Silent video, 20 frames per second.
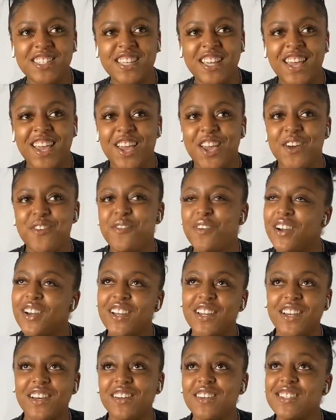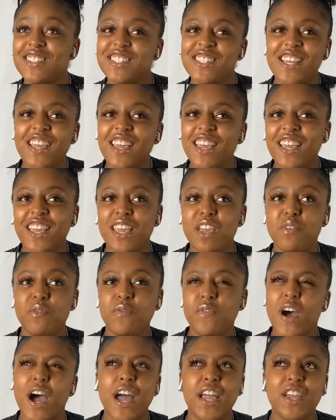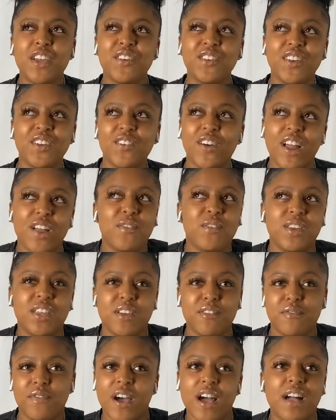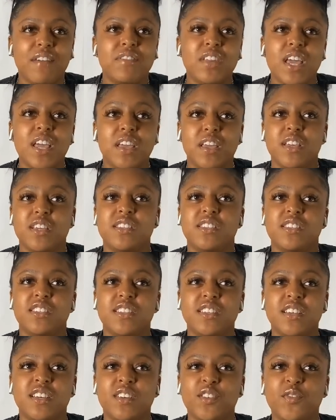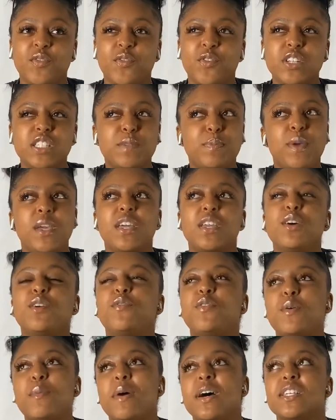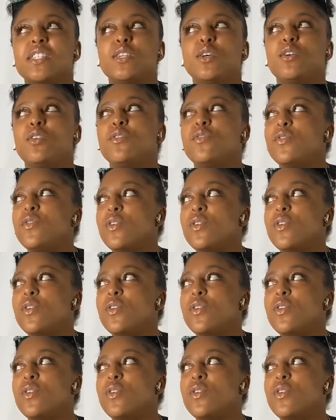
and working on a set and getting fired like within 5 days for speaking up for myself.